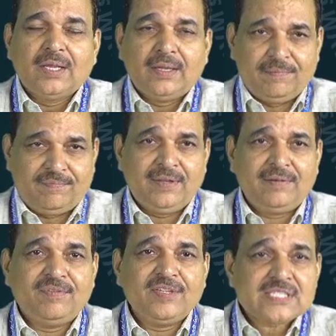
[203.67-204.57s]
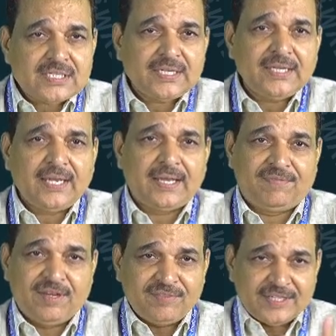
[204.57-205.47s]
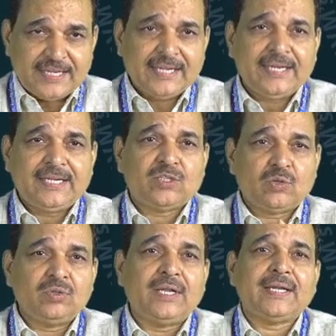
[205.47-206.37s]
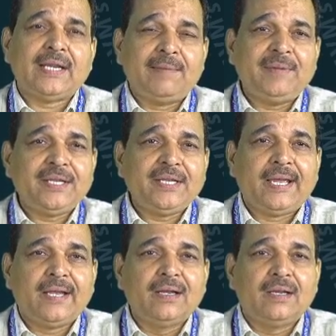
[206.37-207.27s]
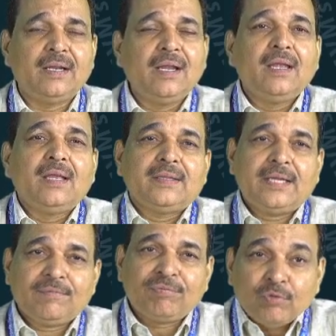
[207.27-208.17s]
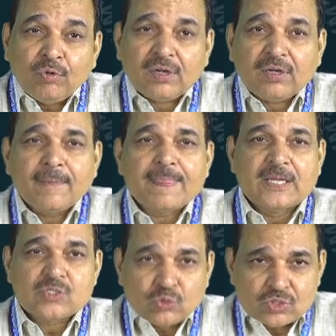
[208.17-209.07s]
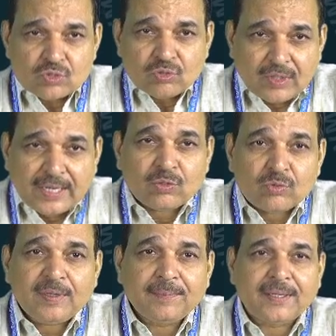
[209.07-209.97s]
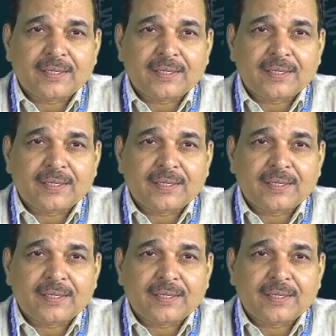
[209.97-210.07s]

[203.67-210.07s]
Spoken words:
When we take it through that climatic angle, that food suits to that human being.